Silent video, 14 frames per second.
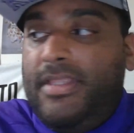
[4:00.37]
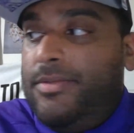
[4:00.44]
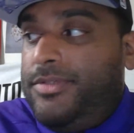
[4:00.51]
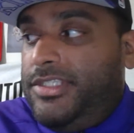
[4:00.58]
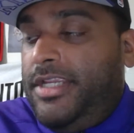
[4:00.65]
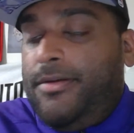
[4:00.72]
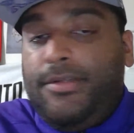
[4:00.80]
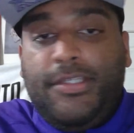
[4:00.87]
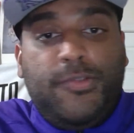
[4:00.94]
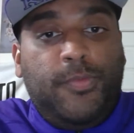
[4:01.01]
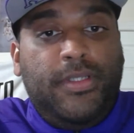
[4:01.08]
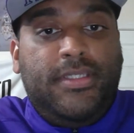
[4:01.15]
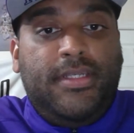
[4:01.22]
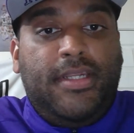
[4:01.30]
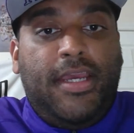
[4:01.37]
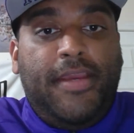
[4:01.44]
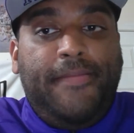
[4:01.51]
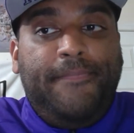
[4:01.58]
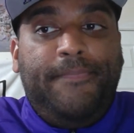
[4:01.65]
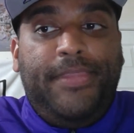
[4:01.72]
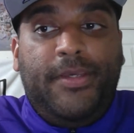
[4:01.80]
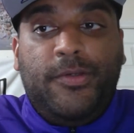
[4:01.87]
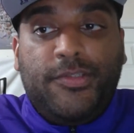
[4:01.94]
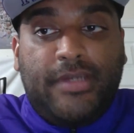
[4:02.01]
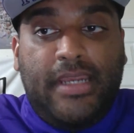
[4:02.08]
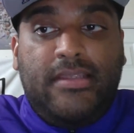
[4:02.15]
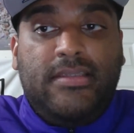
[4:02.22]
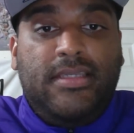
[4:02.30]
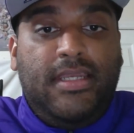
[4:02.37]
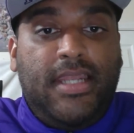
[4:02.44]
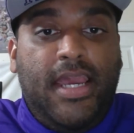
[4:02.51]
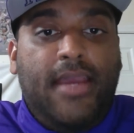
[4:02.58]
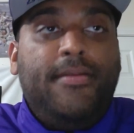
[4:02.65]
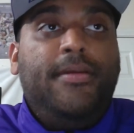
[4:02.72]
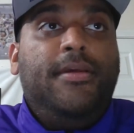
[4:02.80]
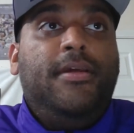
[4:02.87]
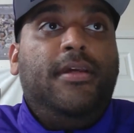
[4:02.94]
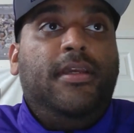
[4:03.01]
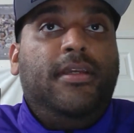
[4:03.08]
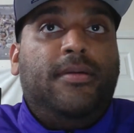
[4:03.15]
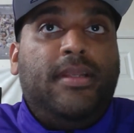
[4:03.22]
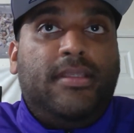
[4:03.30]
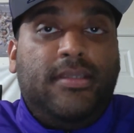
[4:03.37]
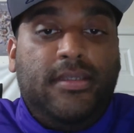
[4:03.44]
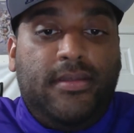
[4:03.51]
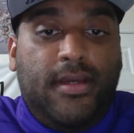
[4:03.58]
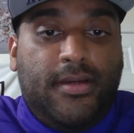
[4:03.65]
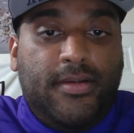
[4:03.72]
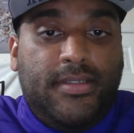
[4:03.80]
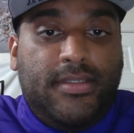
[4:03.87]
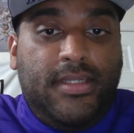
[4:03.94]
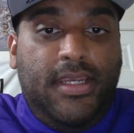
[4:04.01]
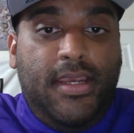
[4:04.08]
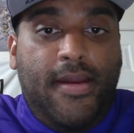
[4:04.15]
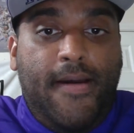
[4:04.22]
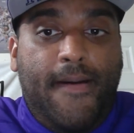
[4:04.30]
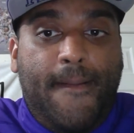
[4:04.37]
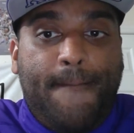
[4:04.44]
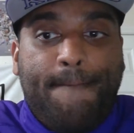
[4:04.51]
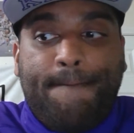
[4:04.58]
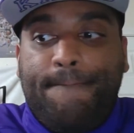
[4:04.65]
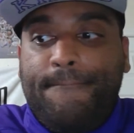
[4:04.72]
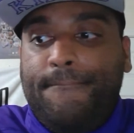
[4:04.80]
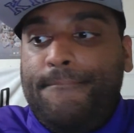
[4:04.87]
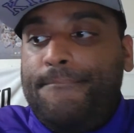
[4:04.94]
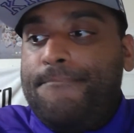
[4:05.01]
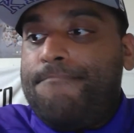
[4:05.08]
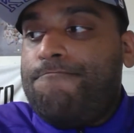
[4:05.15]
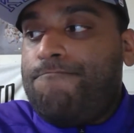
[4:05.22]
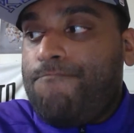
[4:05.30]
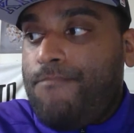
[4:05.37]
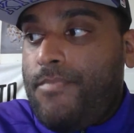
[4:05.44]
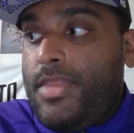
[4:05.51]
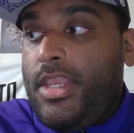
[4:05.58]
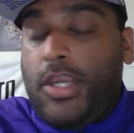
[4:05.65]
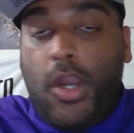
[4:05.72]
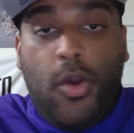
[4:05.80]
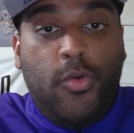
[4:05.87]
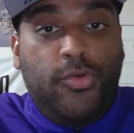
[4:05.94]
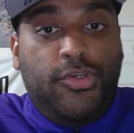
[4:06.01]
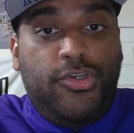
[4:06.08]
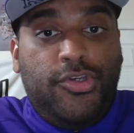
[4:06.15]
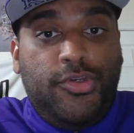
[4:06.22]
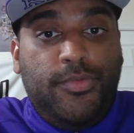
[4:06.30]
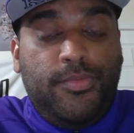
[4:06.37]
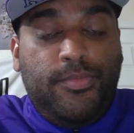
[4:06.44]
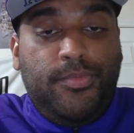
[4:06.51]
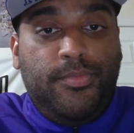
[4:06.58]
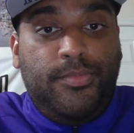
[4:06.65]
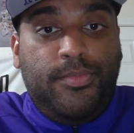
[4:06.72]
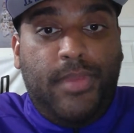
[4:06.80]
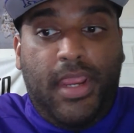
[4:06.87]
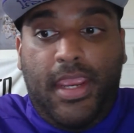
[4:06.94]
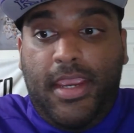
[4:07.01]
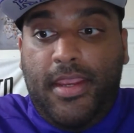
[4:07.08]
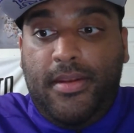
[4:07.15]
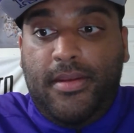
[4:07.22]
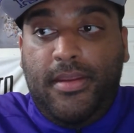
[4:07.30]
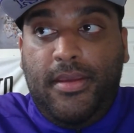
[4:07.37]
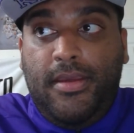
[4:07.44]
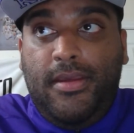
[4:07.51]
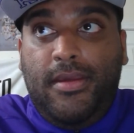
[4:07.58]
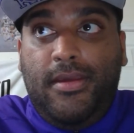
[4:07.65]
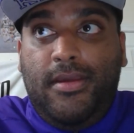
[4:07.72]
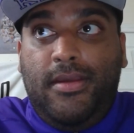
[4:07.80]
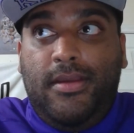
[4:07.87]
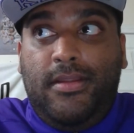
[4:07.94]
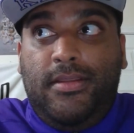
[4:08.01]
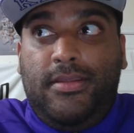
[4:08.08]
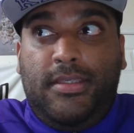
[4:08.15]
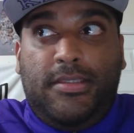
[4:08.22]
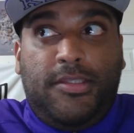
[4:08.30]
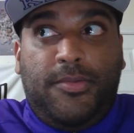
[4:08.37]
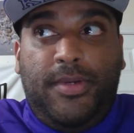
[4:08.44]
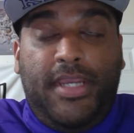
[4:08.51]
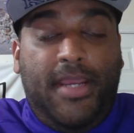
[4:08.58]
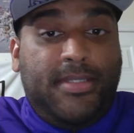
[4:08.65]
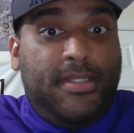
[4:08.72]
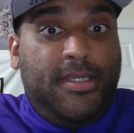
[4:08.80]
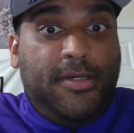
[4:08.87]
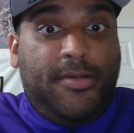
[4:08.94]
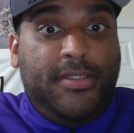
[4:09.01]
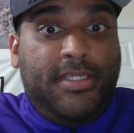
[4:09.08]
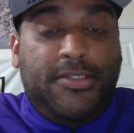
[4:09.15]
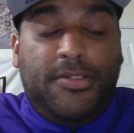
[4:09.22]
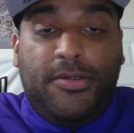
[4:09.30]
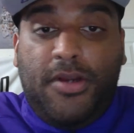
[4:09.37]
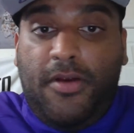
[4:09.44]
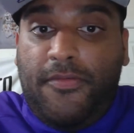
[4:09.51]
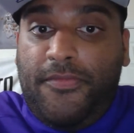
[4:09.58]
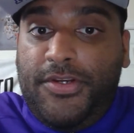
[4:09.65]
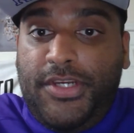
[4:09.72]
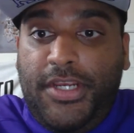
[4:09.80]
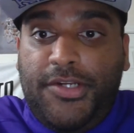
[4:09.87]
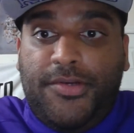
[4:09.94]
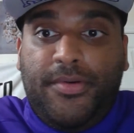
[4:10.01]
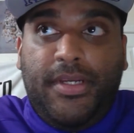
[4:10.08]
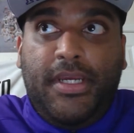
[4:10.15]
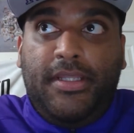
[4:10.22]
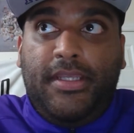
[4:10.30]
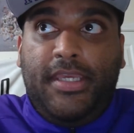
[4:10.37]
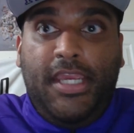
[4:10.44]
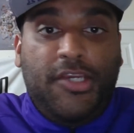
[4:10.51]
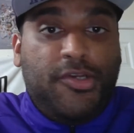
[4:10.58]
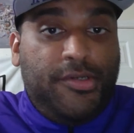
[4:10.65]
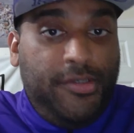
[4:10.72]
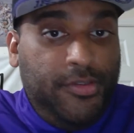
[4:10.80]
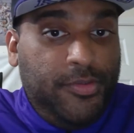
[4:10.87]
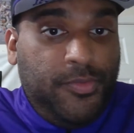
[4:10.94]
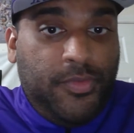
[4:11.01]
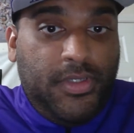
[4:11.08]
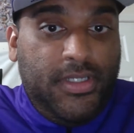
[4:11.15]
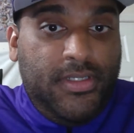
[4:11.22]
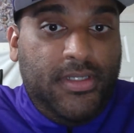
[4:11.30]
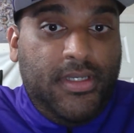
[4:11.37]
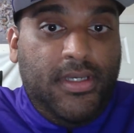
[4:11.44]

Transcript: steering this win tonight. It was great to see that. Great to see Doug Christie, um, coach, and since the three games that Doug Christie has took over for Gentry, uh, the Kings are two and one,